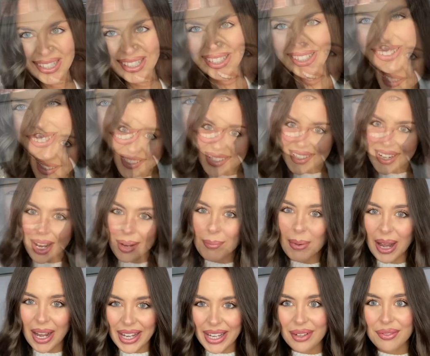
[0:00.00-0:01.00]
Next up,
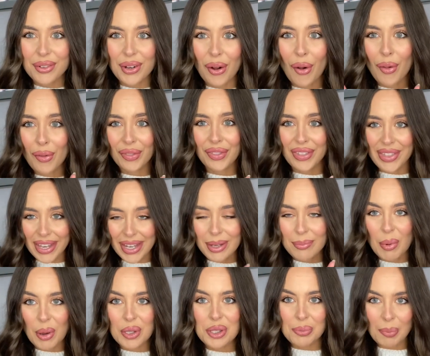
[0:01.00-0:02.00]
I have got the
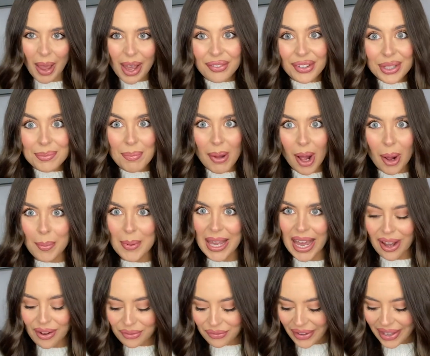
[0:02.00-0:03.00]
most perfect Barbie
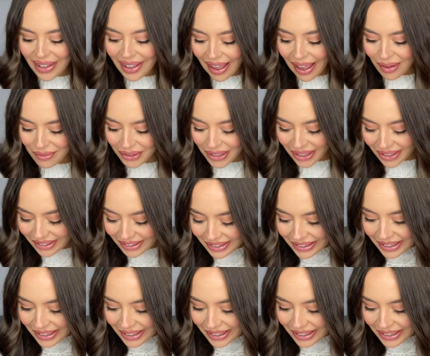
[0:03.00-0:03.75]
outfit ever.